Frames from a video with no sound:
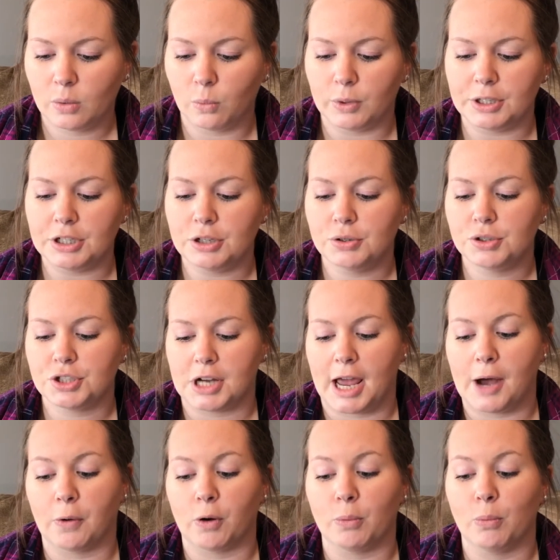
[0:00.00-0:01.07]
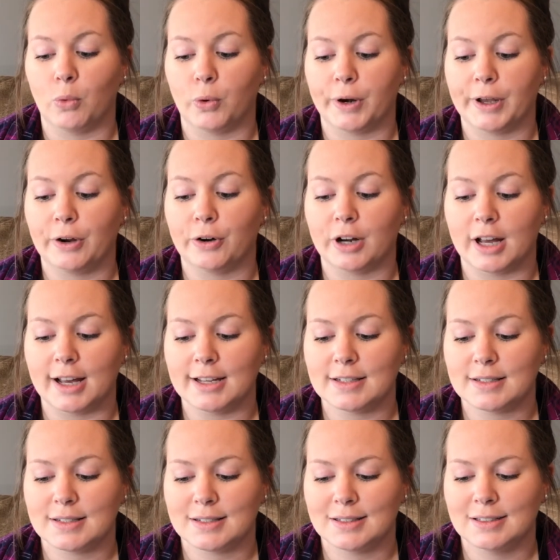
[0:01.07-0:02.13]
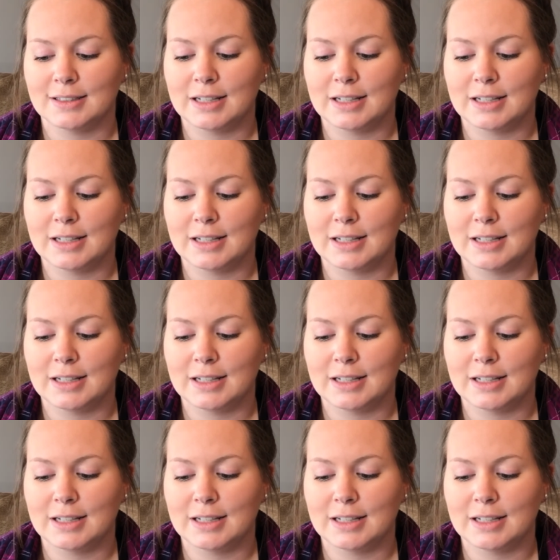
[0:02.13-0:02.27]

When do you shower, morning or night?